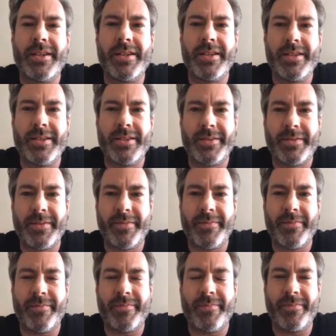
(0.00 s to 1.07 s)

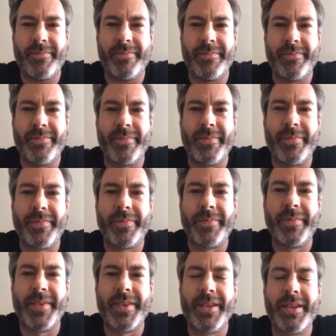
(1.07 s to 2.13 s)

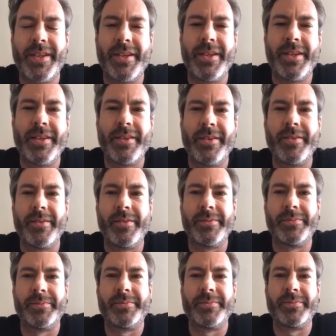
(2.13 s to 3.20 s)

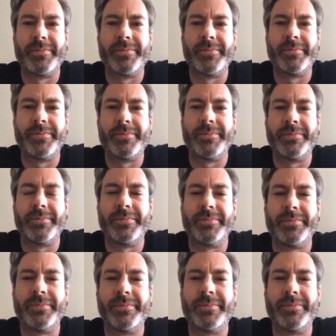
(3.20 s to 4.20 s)
No words are spoken by the person on screen.